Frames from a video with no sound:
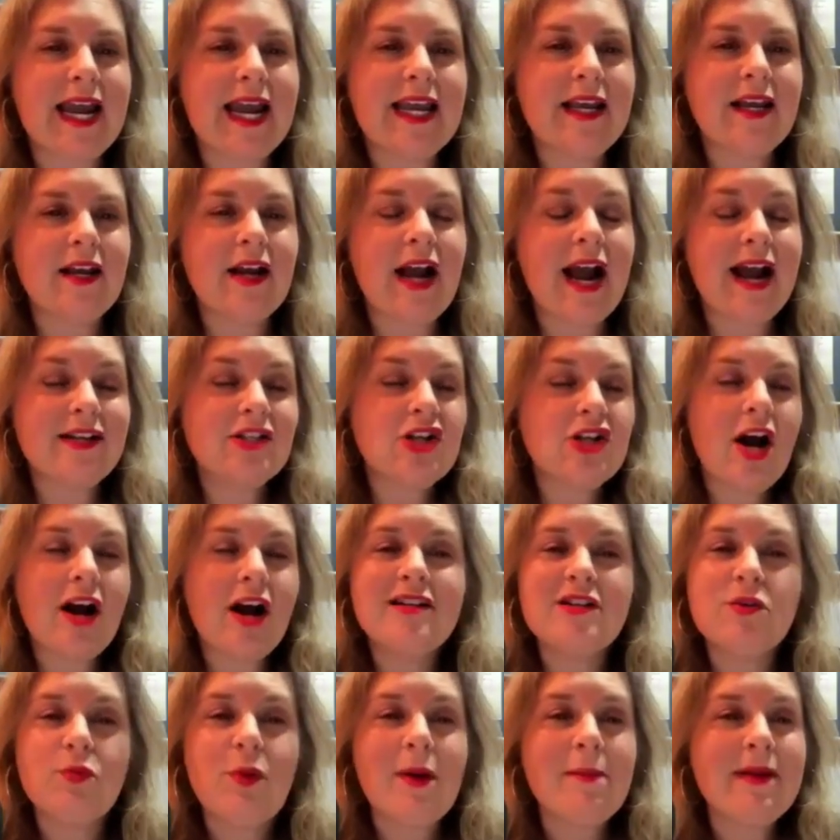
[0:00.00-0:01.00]
I
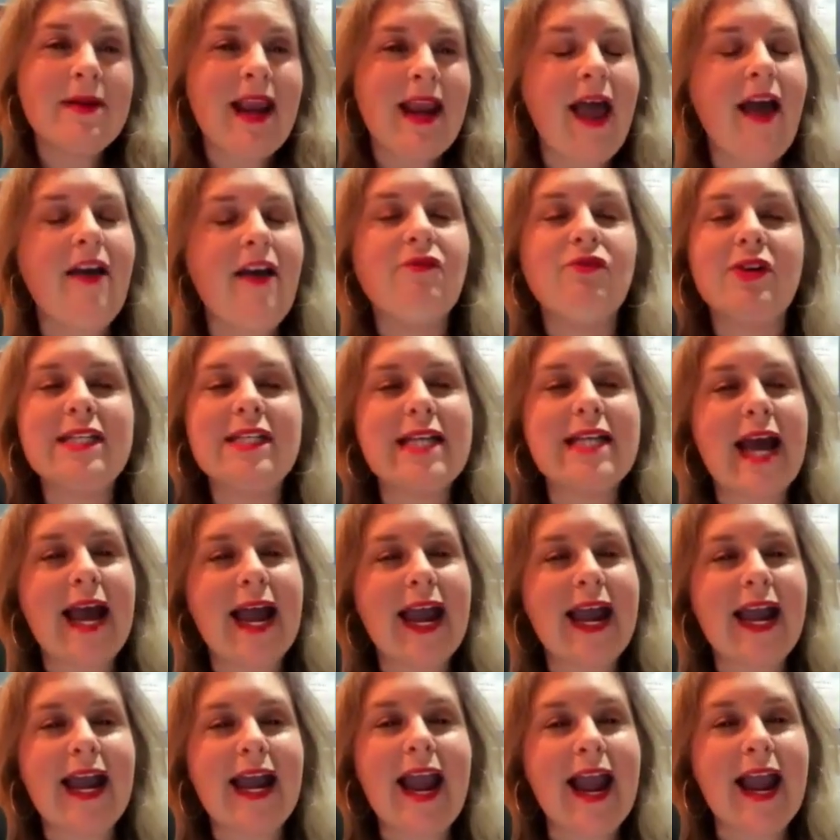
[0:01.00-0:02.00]
talk to women every
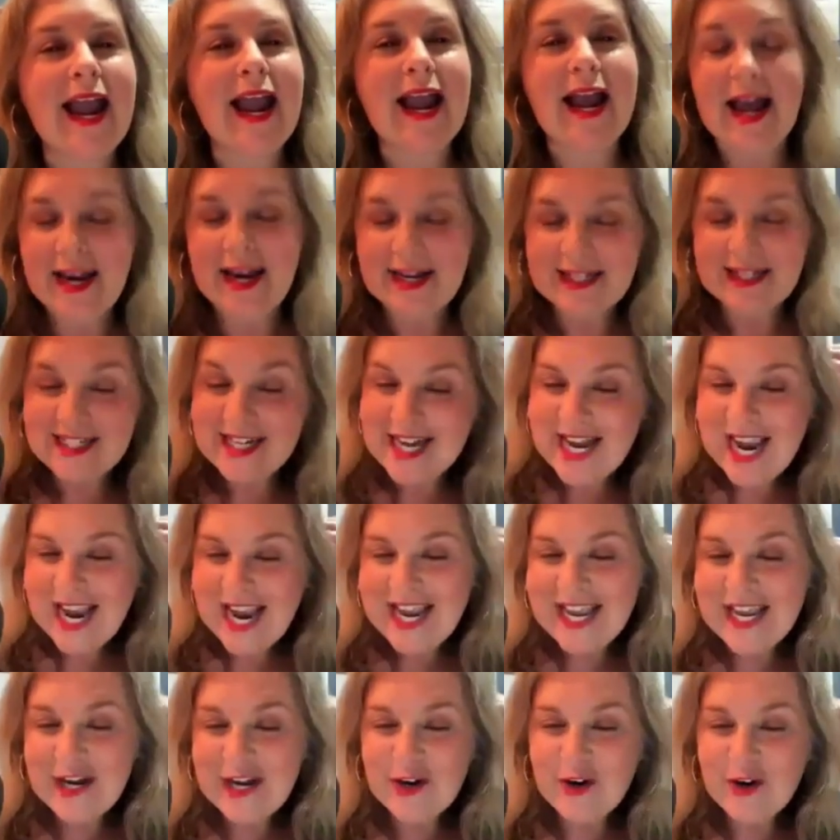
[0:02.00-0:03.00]
day and
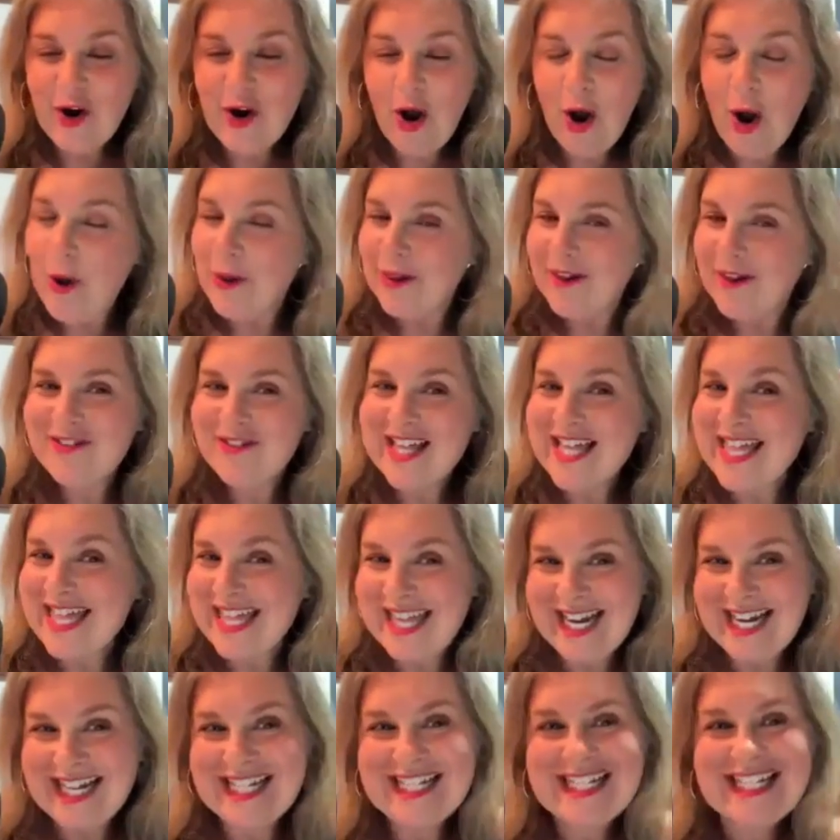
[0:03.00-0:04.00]
hear all of
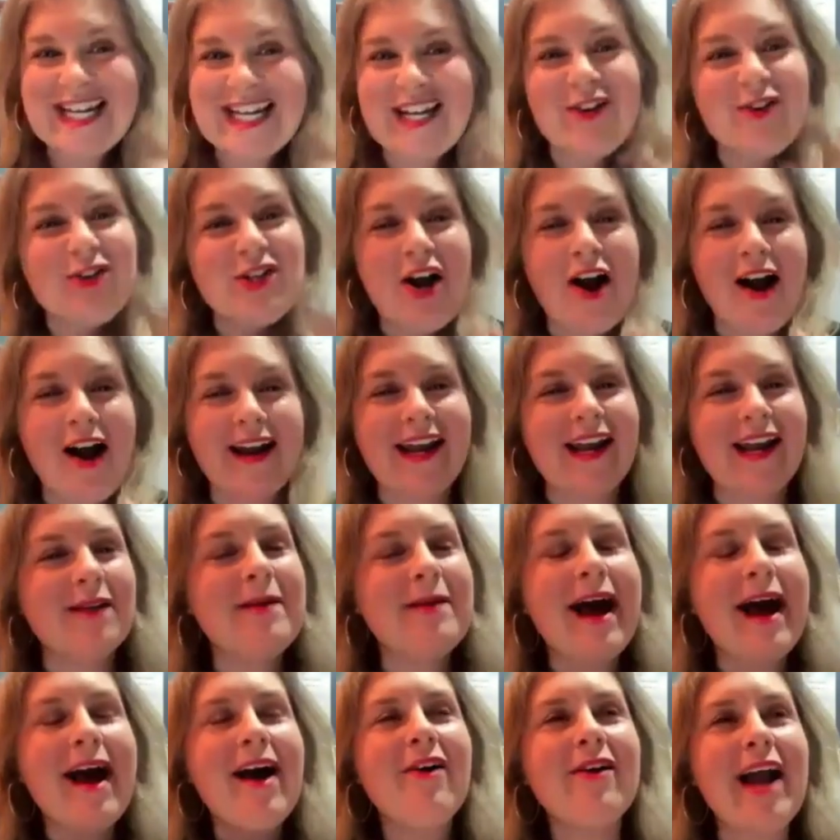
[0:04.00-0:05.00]
the things that you're
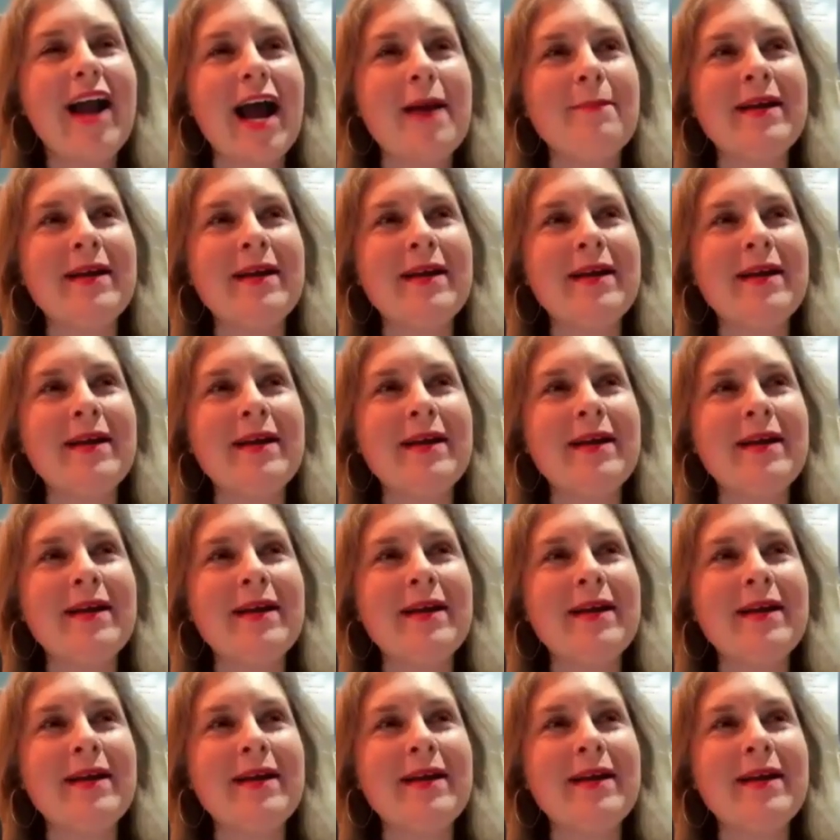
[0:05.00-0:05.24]
talking about.